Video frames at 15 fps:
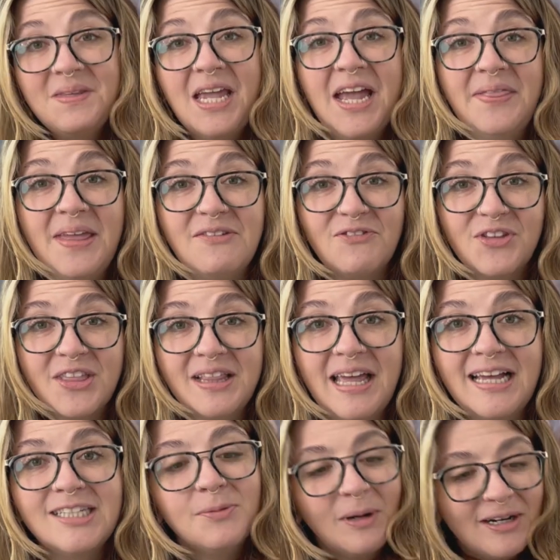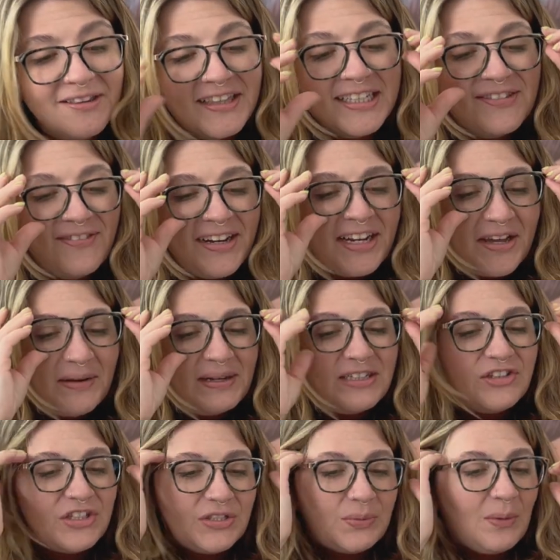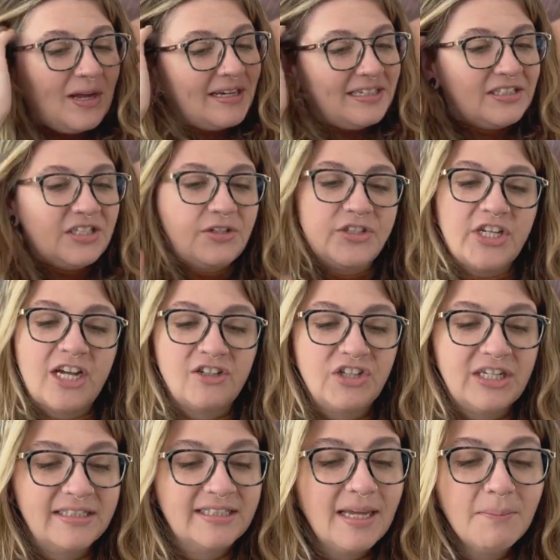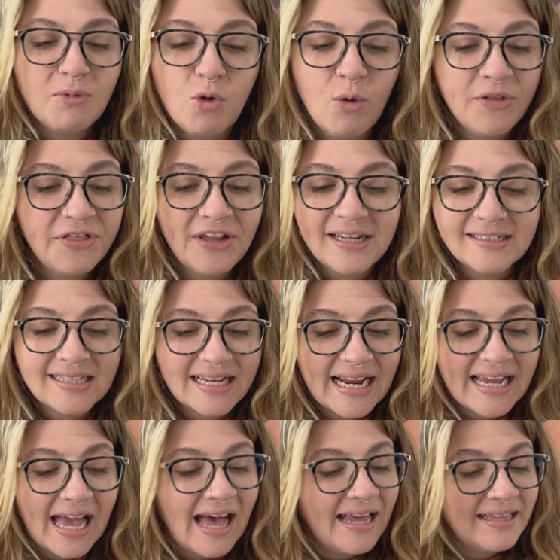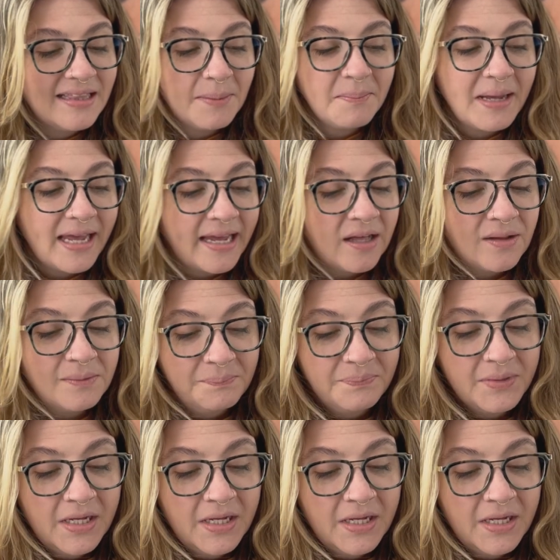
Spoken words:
And then for the last part of this video, I just wanted to touch on some cool things that I got in the mail.